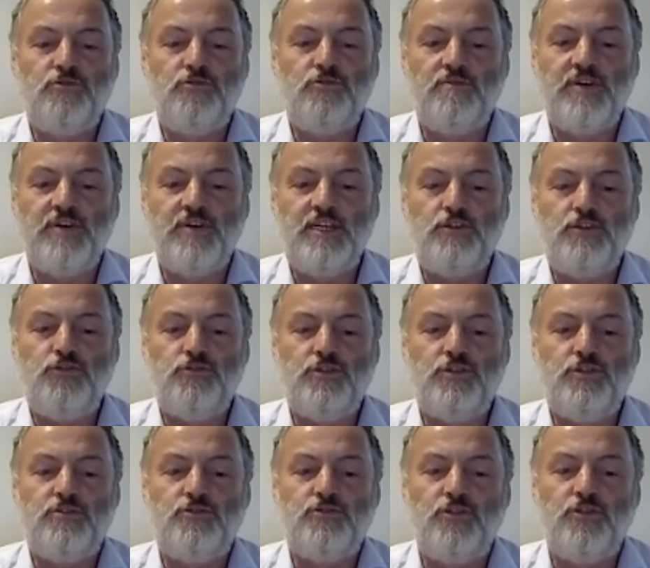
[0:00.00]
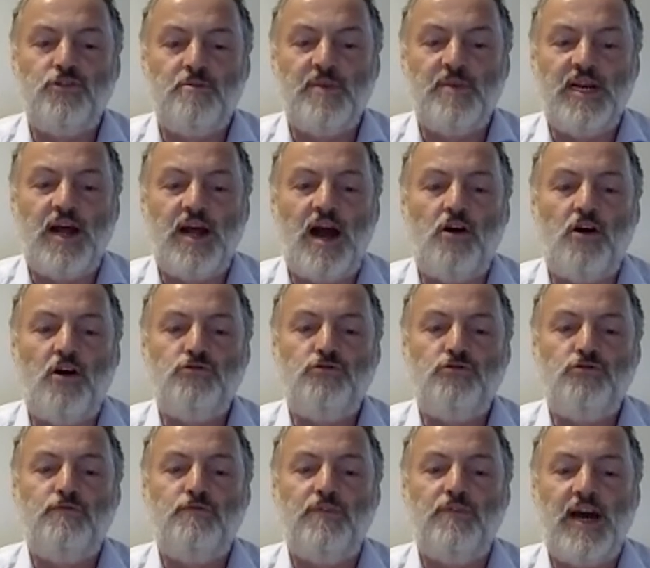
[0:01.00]
we need to determine how
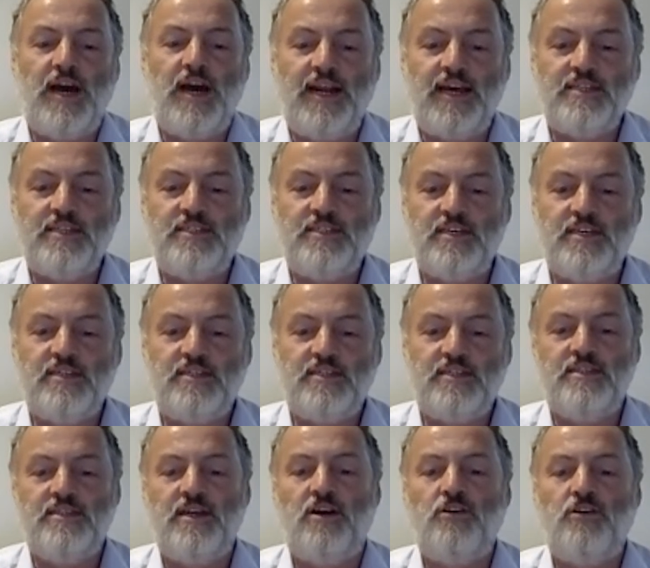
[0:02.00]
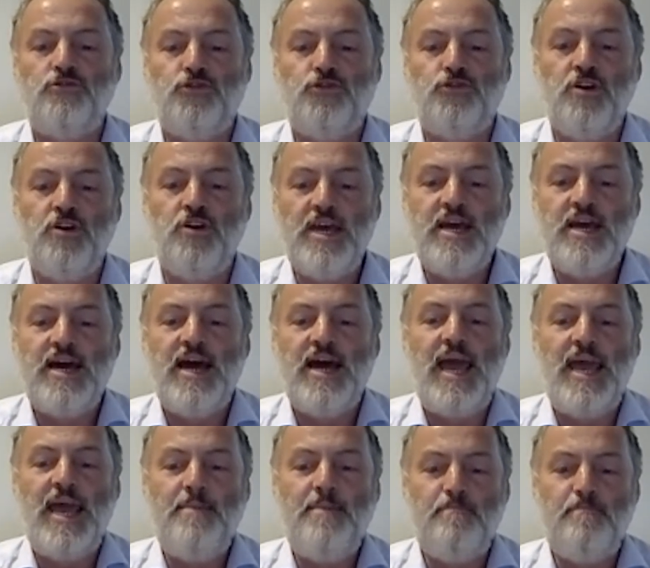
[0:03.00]
to finance it and how to
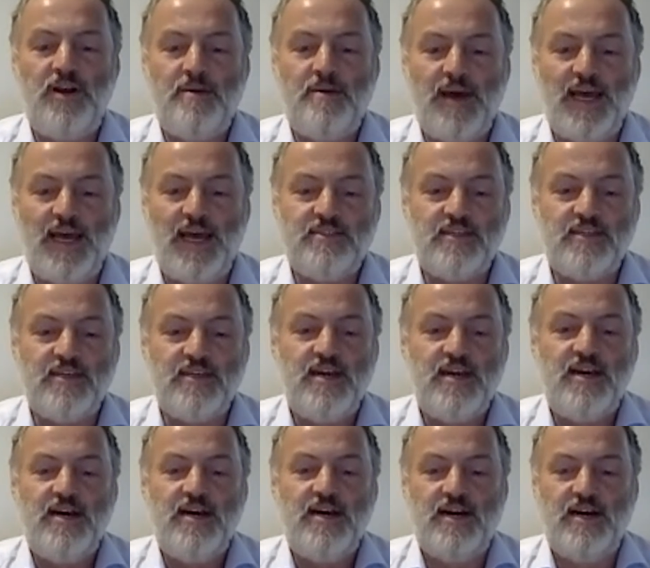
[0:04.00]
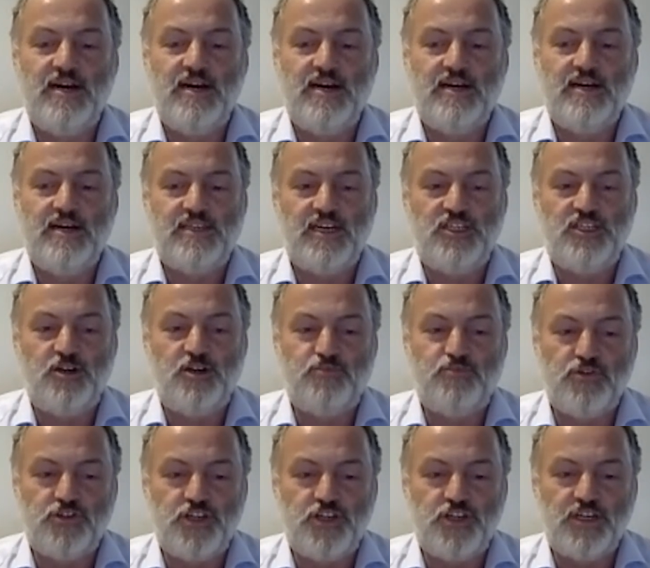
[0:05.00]
implement such a
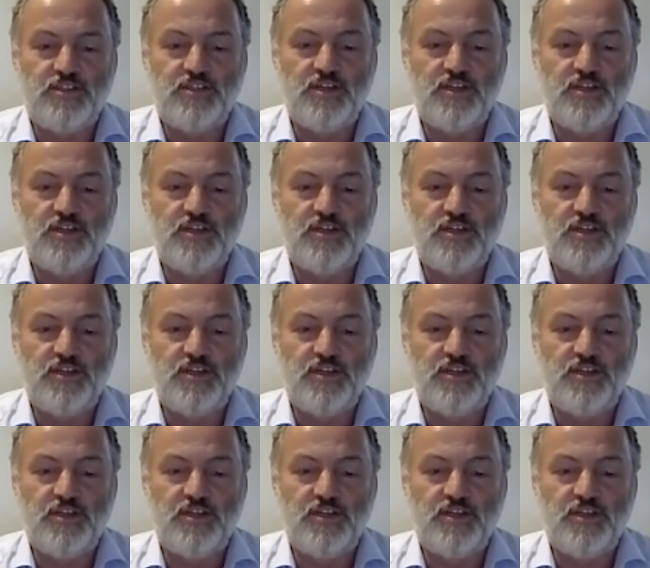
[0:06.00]
project.